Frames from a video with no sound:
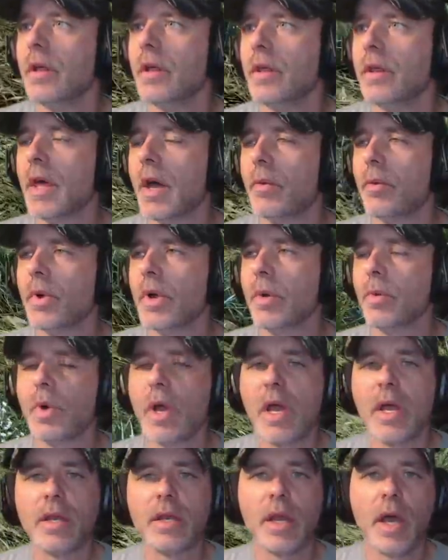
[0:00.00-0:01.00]
That way
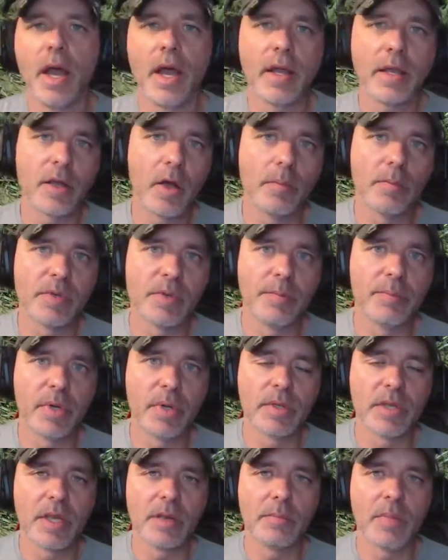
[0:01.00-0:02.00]
when I come to
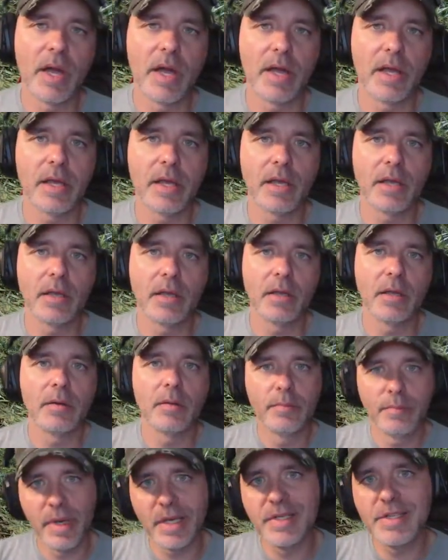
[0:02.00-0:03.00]
building my
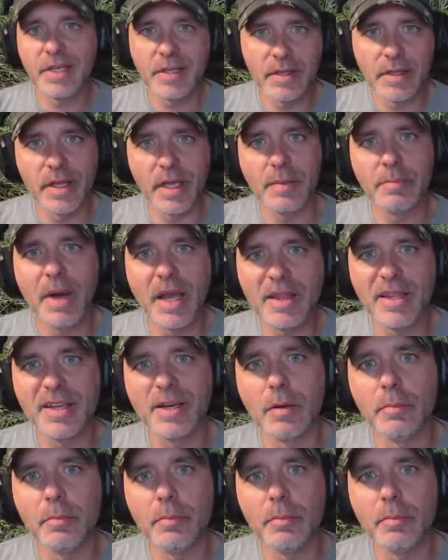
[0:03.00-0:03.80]
basically like my little